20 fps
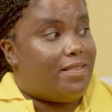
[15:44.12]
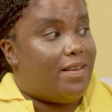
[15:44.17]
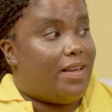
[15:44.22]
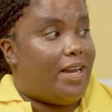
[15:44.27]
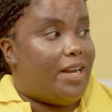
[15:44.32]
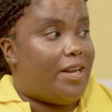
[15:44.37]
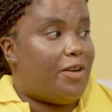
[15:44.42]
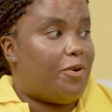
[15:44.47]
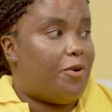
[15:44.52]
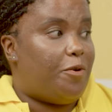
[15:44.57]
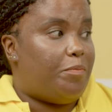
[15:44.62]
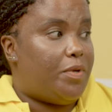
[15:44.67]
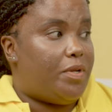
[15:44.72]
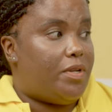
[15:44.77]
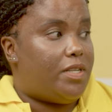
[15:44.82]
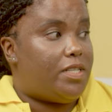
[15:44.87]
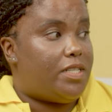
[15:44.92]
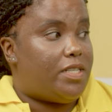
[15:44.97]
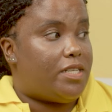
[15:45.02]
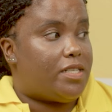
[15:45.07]
the gated
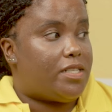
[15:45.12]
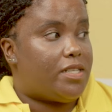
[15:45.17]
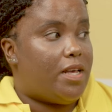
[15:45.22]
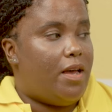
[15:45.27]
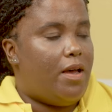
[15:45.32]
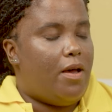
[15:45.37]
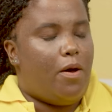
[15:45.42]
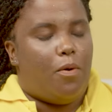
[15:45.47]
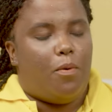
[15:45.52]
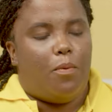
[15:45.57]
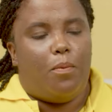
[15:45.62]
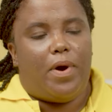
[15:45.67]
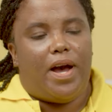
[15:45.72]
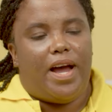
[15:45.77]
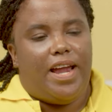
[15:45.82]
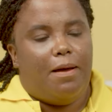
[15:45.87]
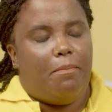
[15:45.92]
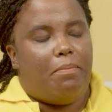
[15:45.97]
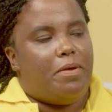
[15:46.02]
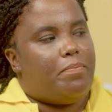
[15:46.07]
communities. Mm.
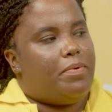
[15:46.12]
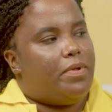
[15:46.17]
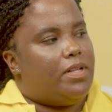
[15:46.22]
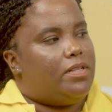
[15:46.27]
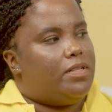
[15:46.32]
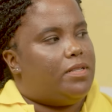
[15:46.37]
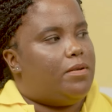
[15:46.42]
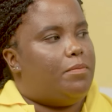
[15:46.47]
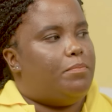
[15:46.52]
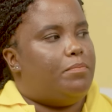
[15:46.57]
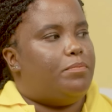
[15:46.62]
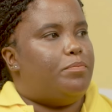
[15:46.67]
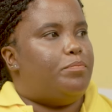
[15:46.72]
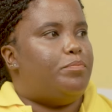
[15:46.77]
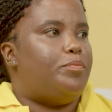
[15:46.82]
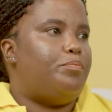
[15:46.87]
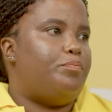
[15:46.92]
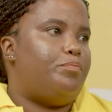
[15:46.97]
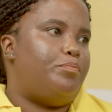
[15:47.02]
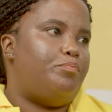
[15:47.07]
Why are people
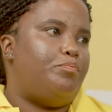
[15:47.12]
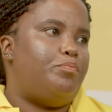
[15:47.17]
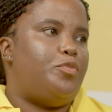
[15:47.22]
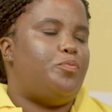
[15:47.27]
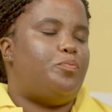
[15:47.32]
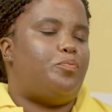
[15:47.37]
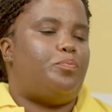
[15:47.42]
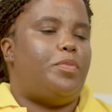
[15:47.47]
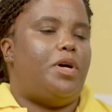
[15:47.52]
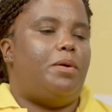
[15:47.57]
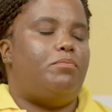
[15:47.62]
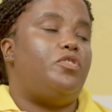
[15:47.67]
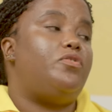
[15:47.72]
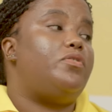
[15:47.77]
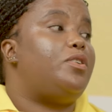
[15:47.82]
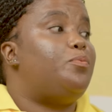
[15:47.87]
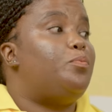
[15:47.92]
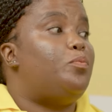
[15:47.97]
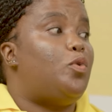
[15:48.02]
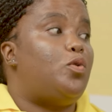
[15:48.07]

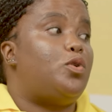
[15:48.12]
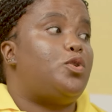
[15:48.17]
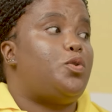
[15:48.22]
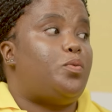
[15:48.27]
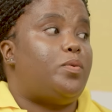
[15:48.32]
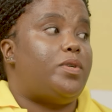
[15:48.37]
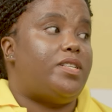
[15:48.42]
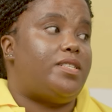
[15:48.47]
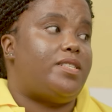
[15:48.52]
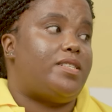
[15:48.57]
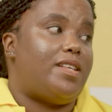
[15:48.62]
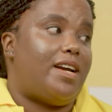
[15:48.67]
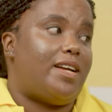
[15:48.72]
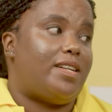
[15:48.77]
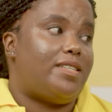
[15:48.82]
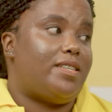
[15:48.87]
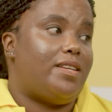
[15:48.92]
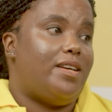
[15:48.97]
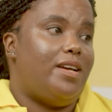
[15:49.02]
moving more towards that?